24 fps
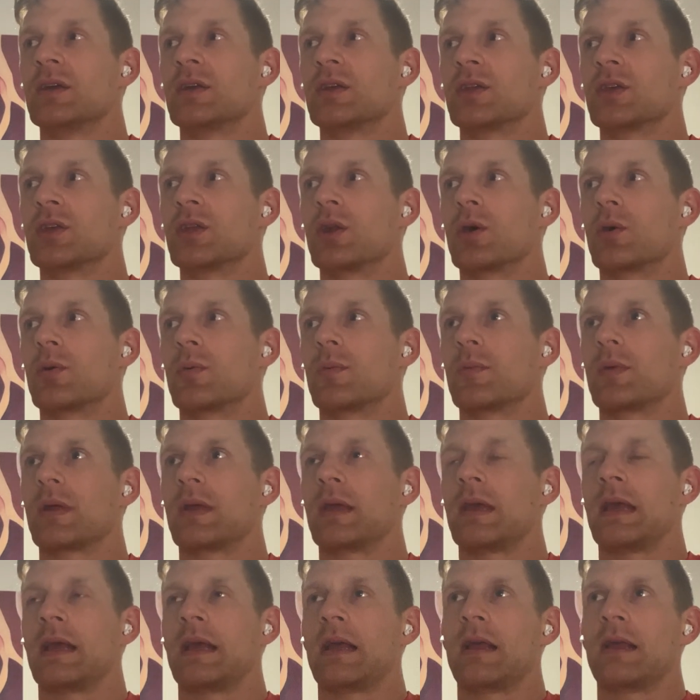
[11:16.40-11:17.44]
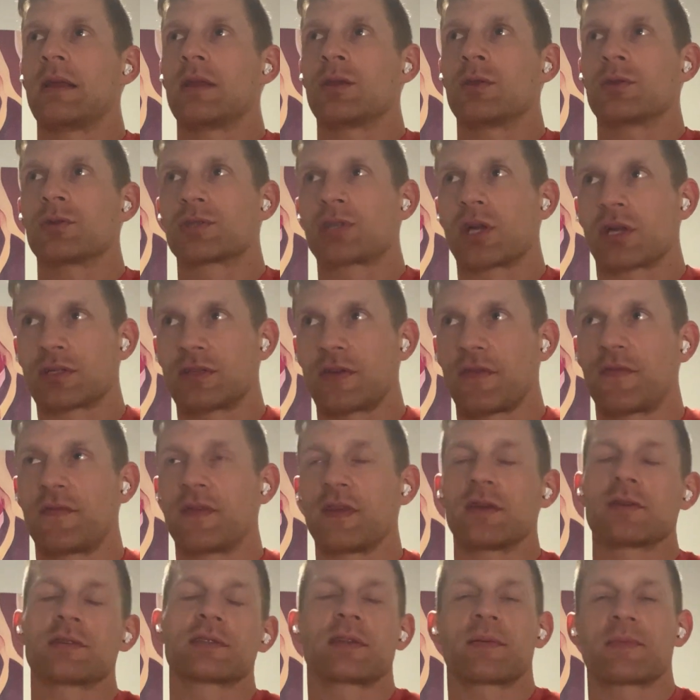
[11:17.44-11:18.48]
you know, you start to
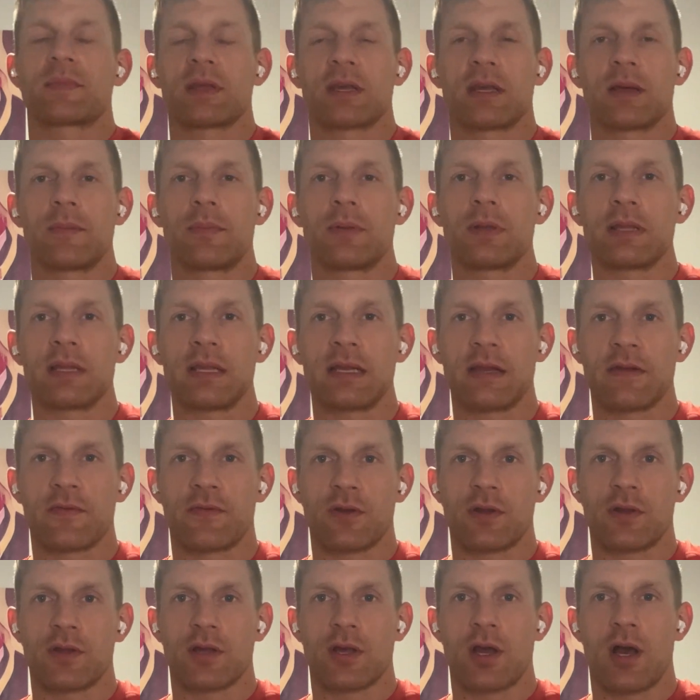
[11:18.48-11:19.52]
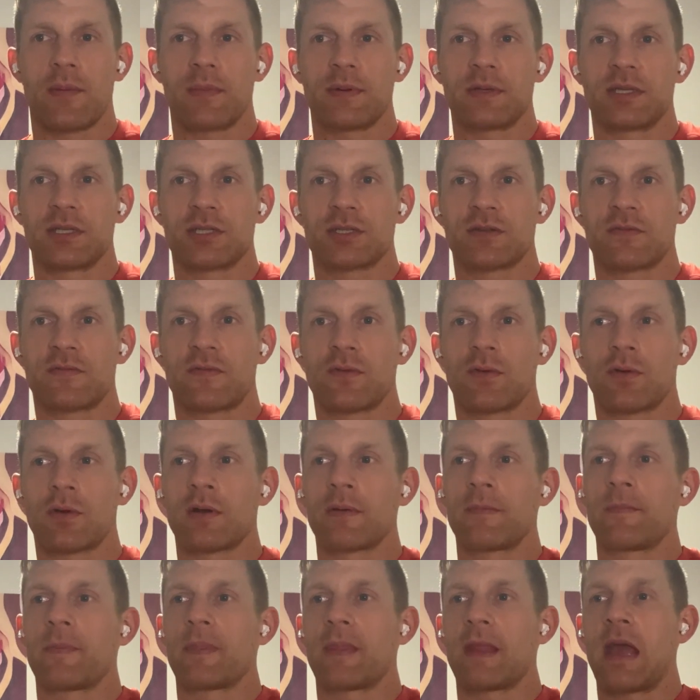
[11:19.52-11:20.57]
feel something completely different on the competition
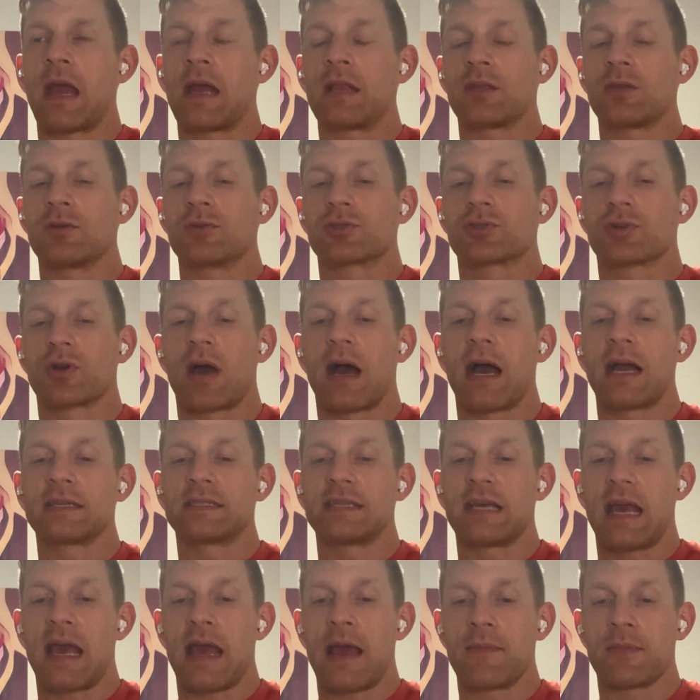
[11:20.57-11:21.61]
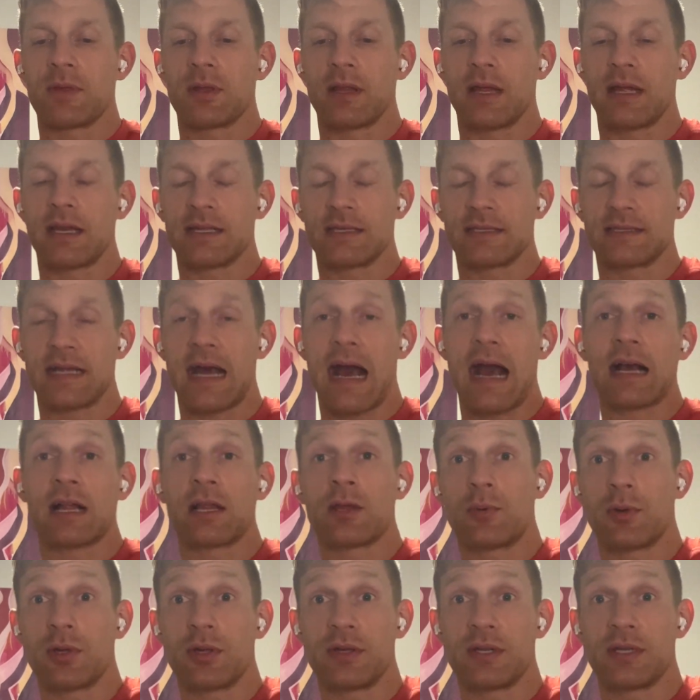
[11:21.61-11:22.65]
floor and you try to emulate
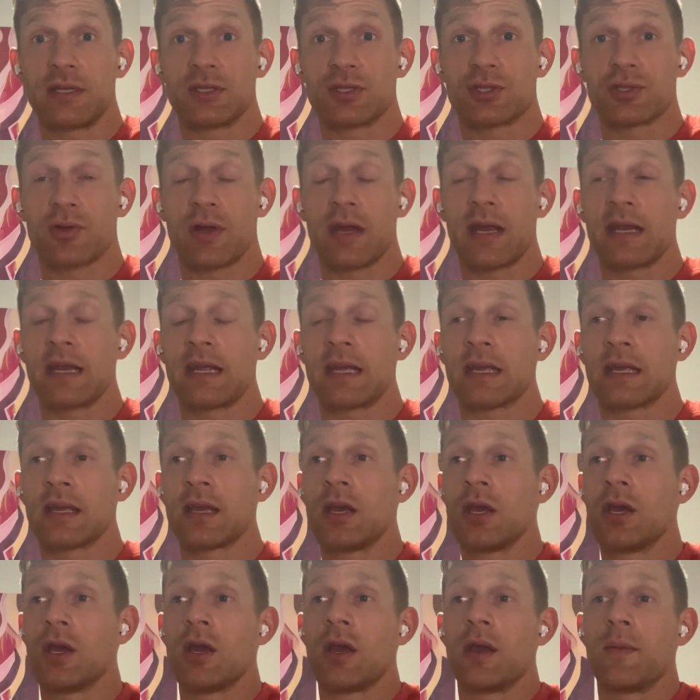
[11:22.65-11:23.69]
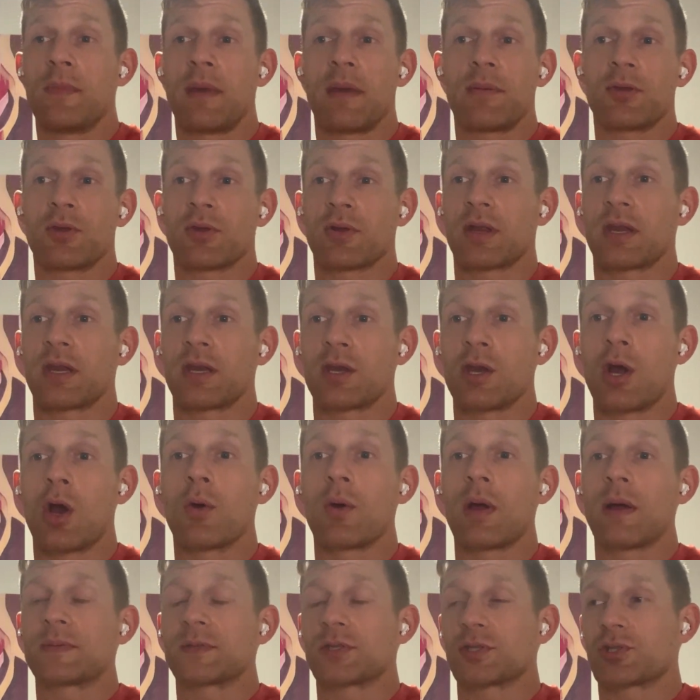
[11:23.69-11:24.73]
exactly what you did in training. Maybe you're getting no
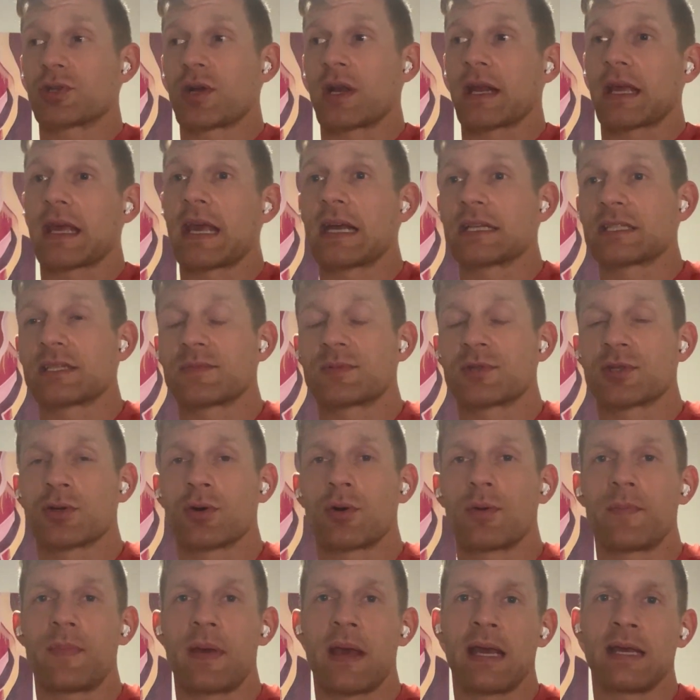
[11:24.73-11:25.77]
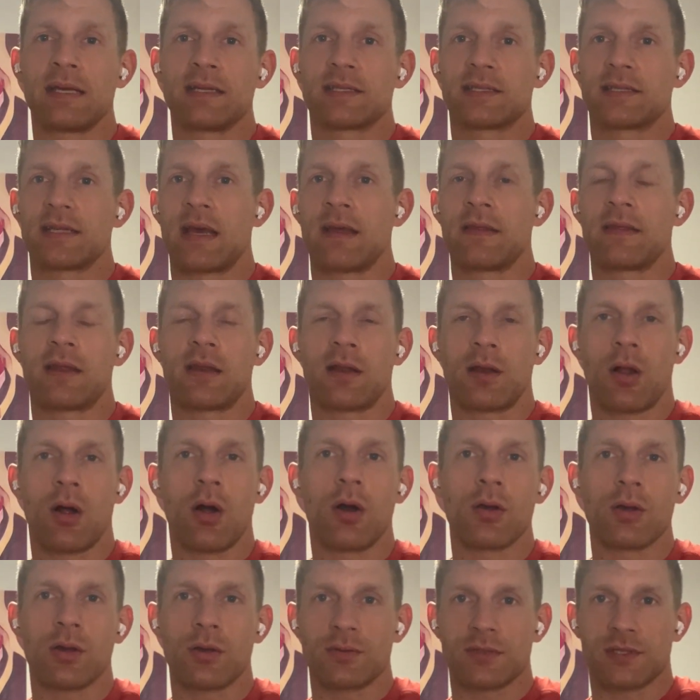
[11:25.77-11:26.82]
reps, you're trying to catch up to your old pace, and then it
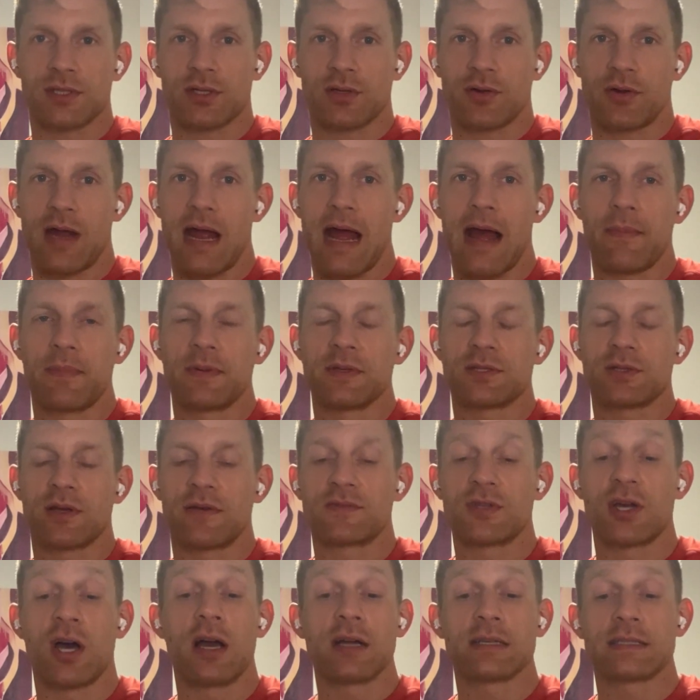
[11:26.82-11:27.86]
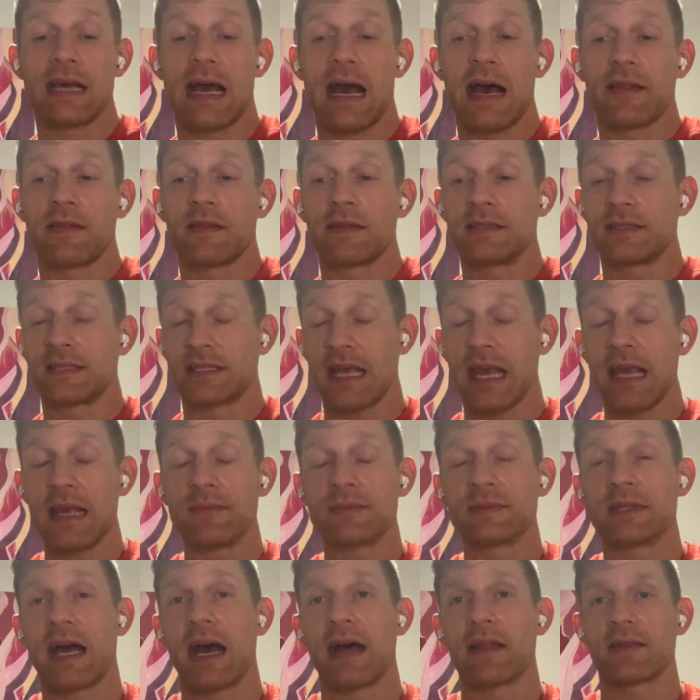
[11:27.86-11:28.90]
all goes to crap. And so I've talked to athletes,
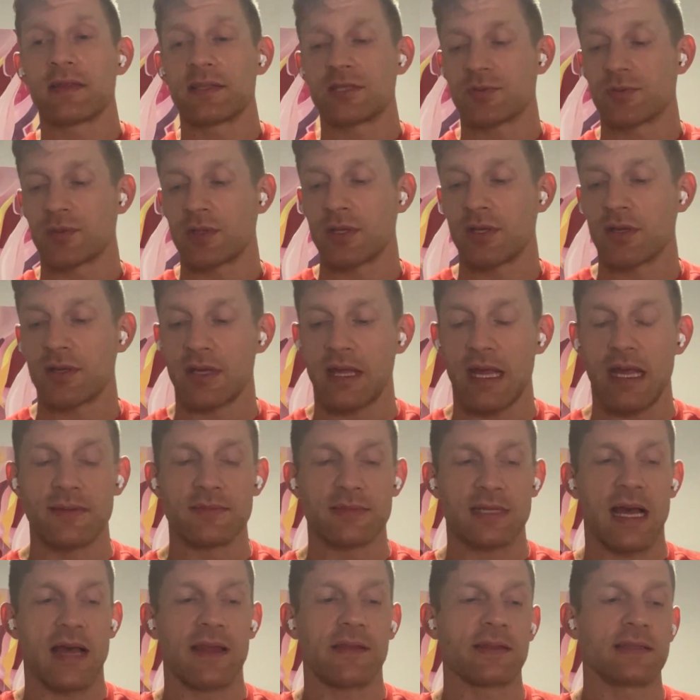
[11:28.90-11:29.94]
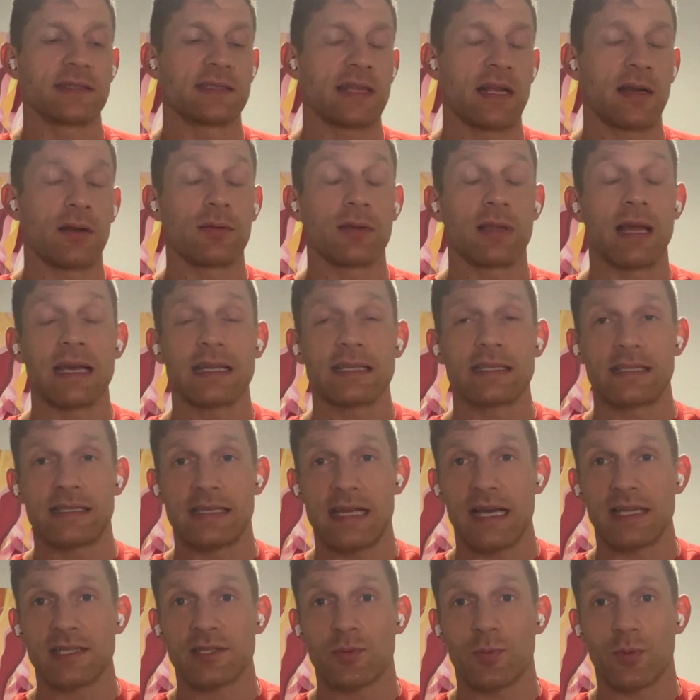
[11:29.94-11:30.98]
games athletes, really good games athletes, they don't like to
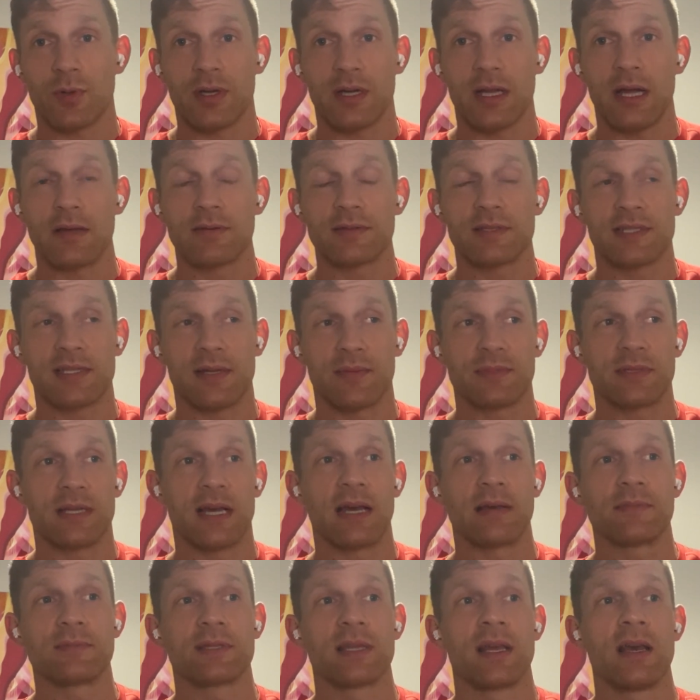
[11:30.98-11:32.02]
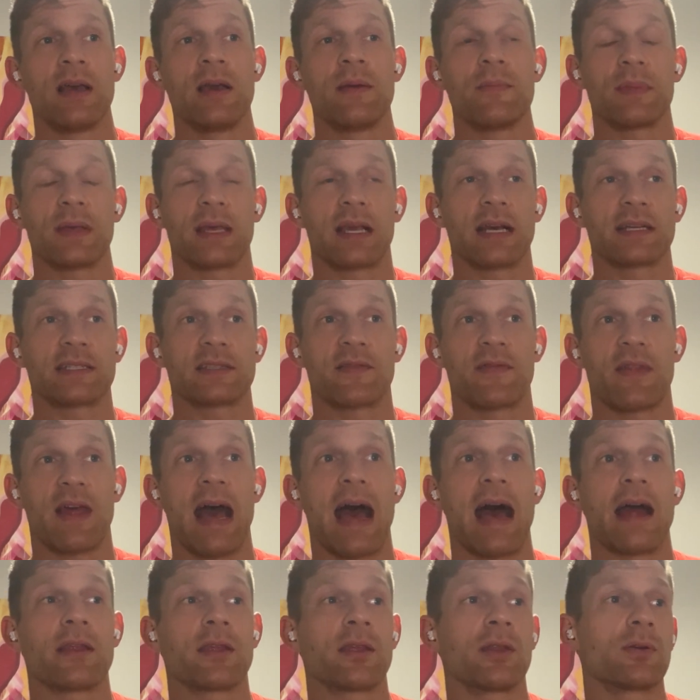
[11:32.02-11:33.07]
test workouts sometimes because of
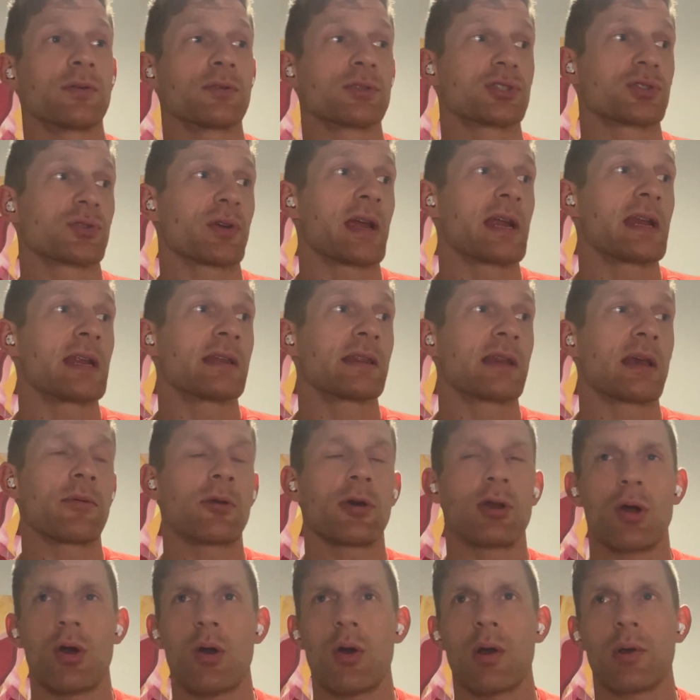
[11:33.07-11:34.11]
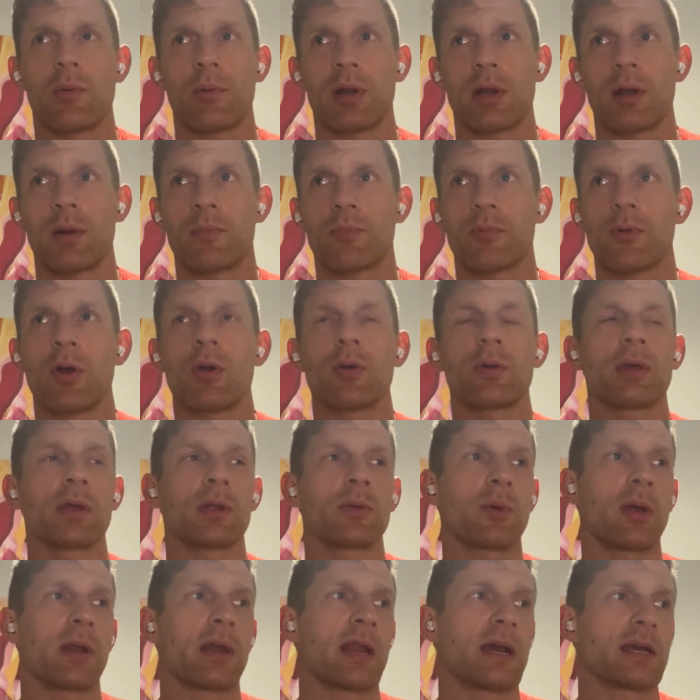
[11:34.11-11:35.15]
that. You know, in training, they went, oh, I went
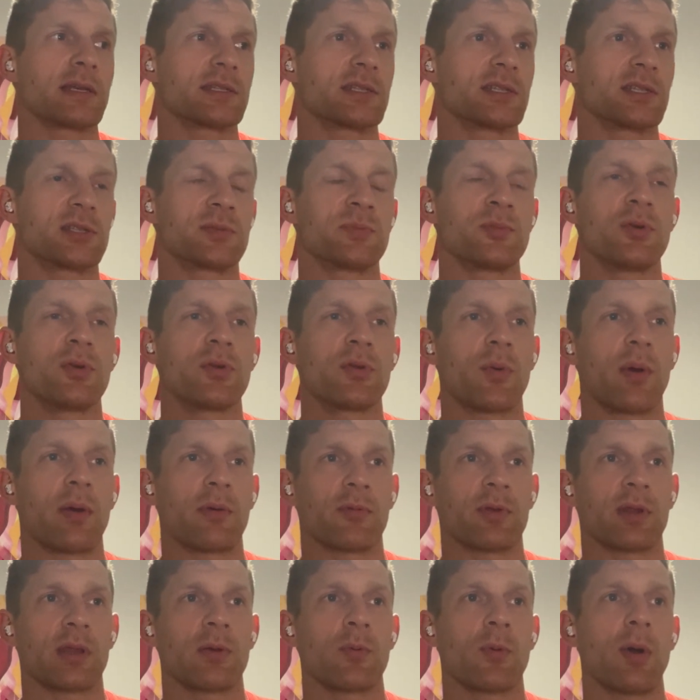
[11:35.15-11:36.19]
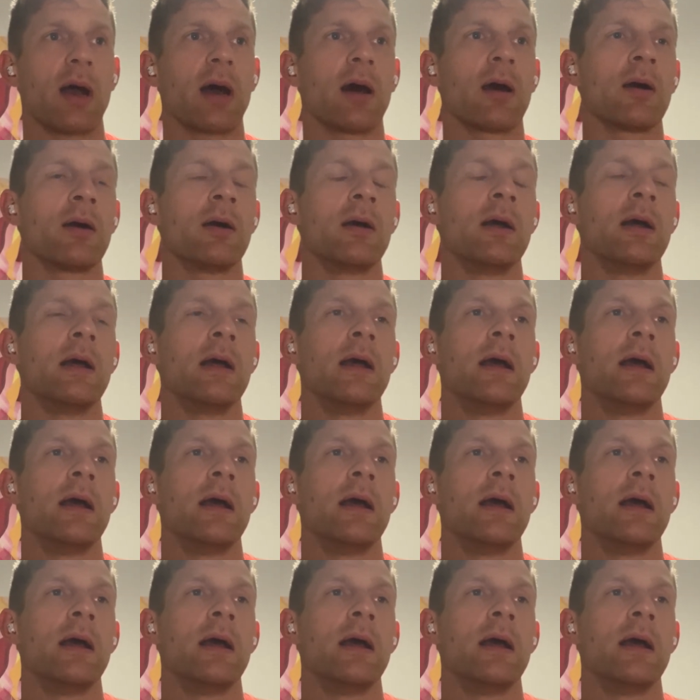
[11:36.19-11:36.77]
unbroken, went nice and smooth, went really well.